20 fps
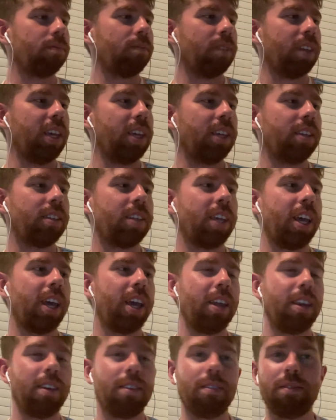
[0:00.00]
he's
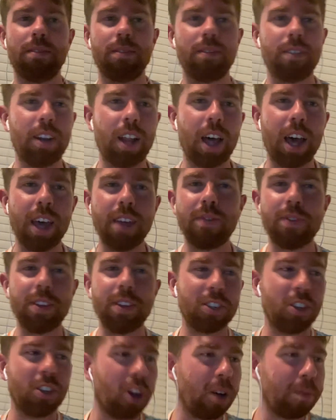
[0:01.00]
saying life is
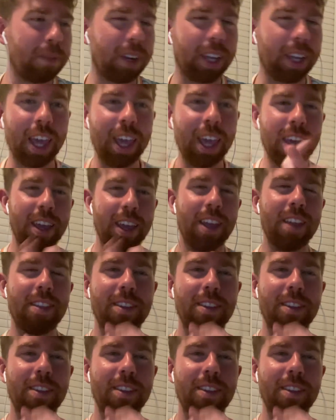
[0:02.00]
complicated,